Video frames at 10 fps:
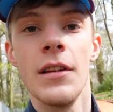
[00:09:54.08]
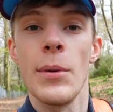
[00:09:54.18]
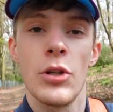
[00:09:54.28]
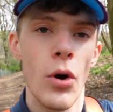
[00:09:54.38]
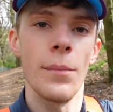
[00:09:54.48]
Then
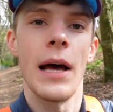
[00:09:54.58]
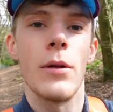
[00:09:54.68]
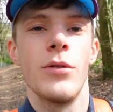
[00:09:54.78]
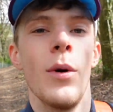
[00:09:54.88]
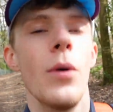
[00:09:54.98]
we dropped
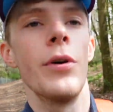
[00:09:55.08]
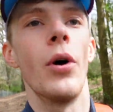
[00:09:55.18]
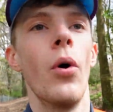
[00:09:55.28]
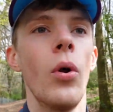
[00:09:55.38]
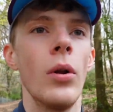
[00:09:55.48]
down to Errwood
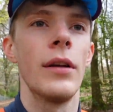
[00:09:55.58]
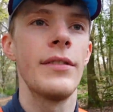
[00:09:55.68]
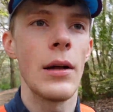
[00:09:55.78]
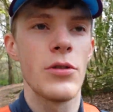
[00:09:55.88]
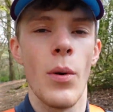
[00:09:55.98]
Hall,
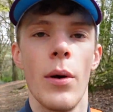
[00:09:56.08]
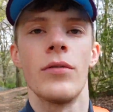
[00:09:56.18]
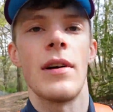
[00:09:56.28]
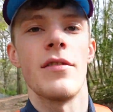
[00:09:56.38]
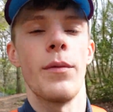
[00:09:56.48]
down to Errwood
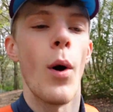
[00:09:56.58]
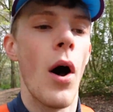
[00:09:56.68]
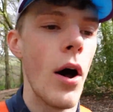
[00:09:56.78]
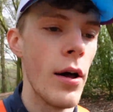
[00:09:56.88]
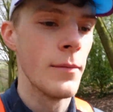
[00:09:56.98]

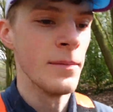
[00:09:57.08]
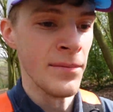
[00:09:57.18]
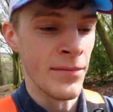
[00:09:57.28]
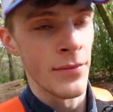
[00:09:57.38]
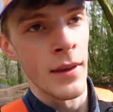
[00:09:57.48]
Reservoir,
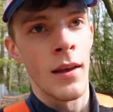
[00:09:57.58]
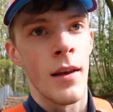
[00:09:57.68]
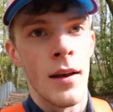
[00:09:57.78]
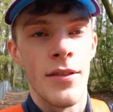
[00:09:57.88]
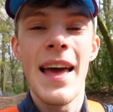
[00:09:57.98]

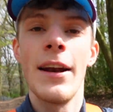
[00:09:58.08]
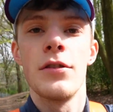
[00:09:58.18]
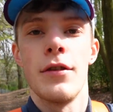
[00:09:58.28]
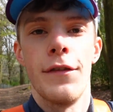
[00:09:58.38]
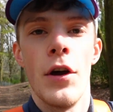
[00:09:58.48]
then on
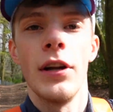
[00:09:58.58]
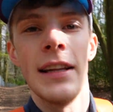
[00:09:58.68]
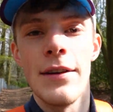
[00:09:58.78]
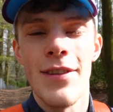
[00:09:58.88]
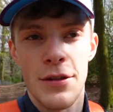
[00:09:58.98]
to
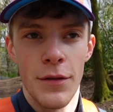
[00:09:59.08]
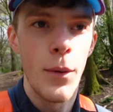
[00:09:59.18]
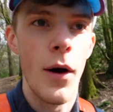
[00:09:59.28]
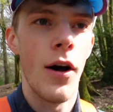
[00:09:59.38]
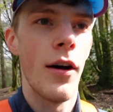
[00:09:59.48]
Fernley
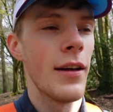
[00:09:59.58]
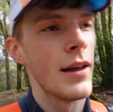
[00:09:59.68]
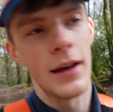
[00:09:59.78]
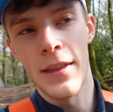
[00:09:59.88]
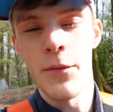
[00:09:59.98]
Reservoir,
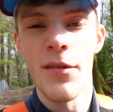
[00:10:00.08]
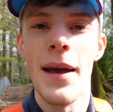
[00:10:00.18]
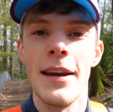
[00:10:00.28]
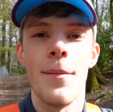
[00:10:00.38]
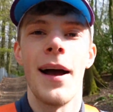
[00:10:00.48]
and then we've
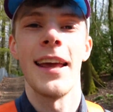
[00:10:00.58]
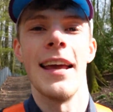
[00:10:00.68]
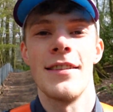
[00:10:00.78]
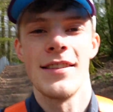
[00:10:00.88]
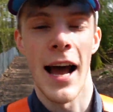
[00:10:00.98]
made it back
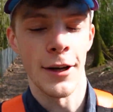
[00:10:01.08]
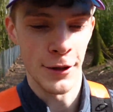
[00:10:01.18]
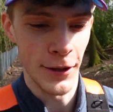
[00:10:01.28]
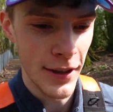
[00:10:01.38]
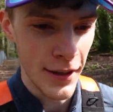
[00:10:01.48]
here to
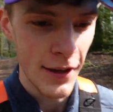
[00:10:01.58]
Taxal.